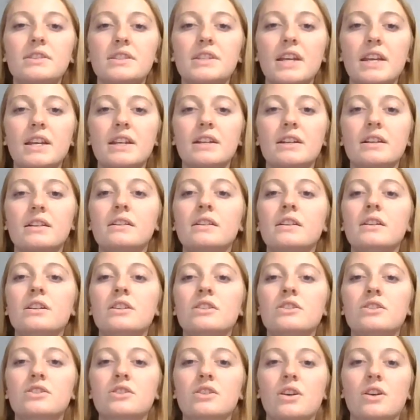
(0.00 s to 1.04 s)
data
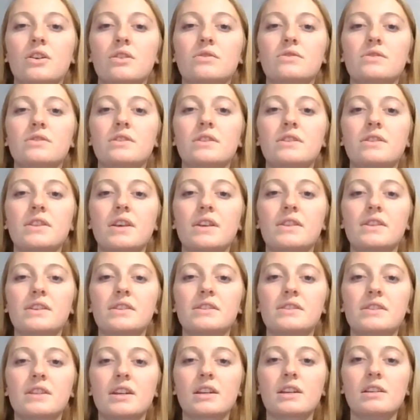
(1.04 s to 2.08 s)
shows that the
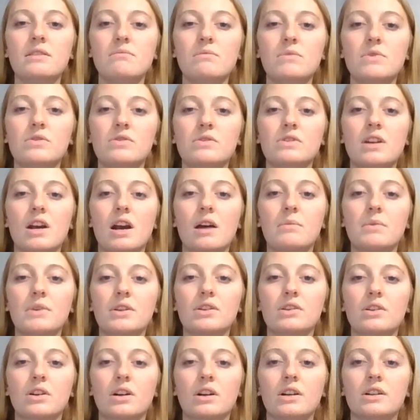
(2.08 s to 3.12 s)
second most
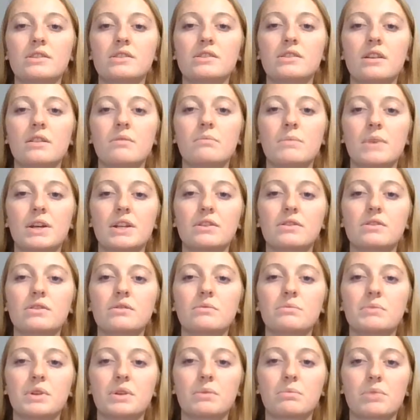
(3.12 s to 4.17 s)
common cause of
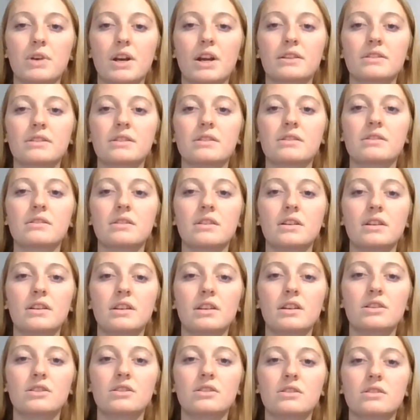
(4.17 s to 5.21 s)
medical malpractice
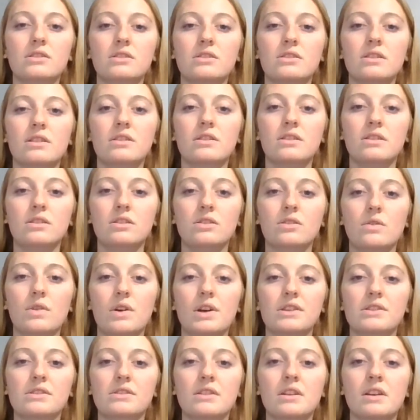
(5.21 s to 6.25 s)
litigations in the
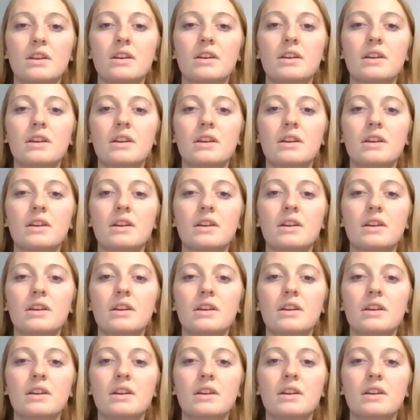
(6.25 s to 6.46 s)
U.S.